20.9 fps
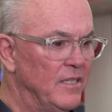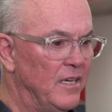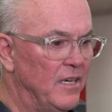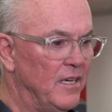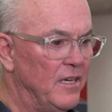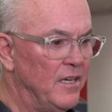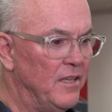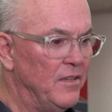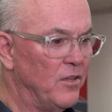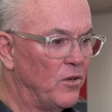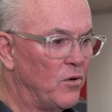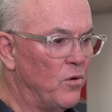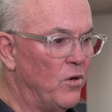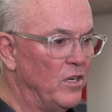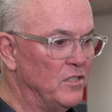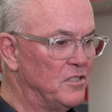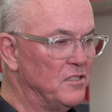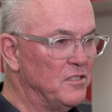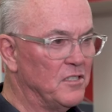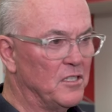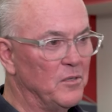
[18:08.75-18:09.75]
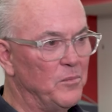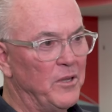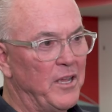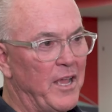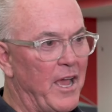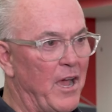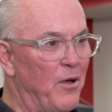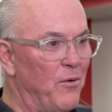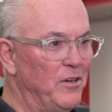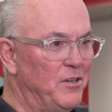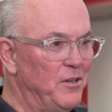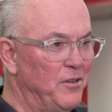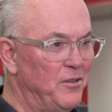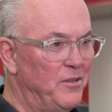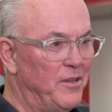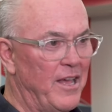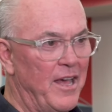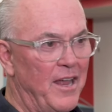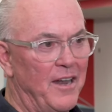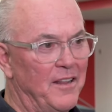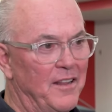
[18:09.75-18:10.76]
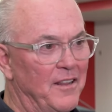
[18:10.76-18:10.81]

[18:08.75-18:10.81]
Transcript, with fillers: uh, the question is going to be how we do that.